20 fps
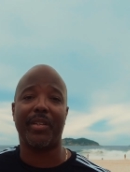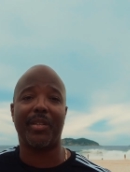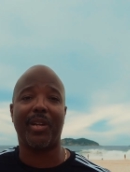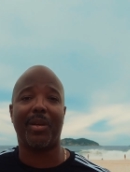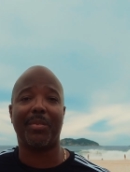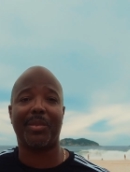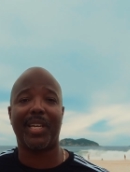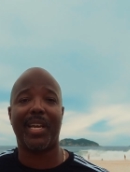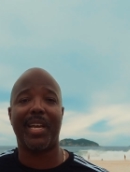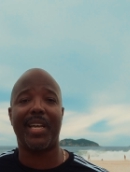You know
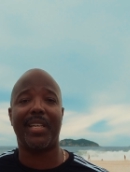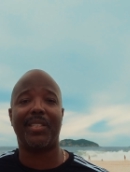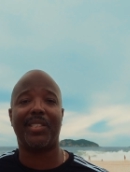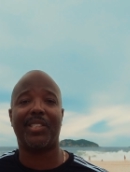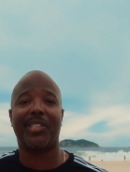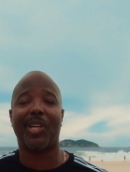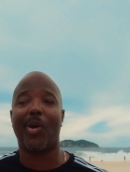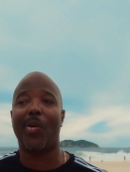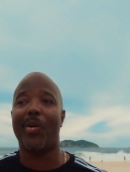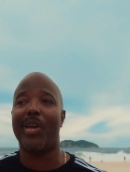what I'm saying?
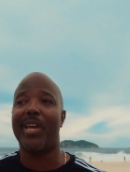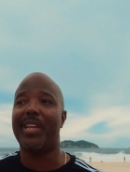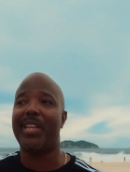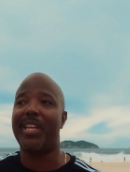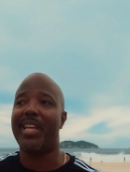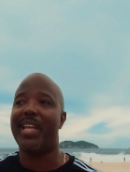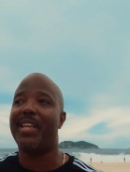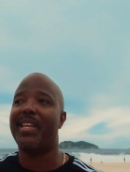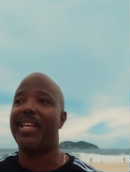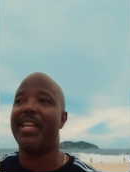So it
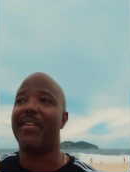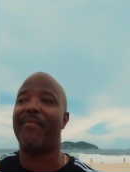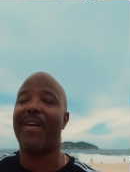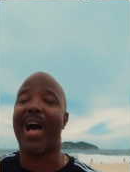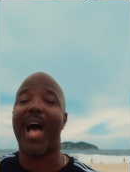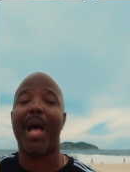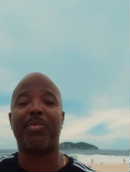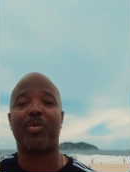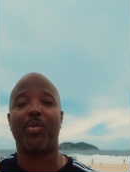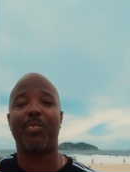
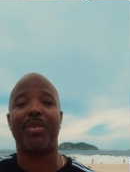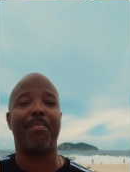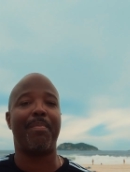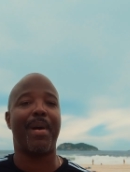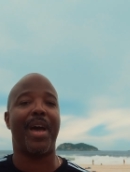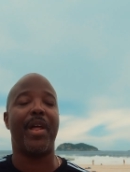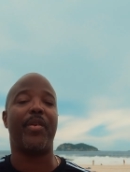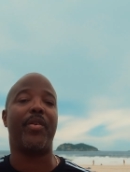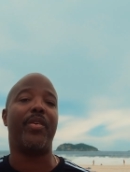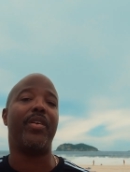vibes with me
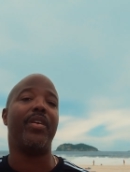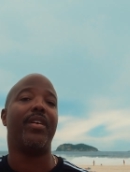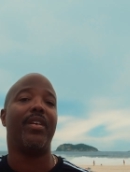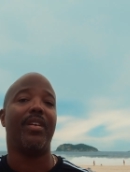better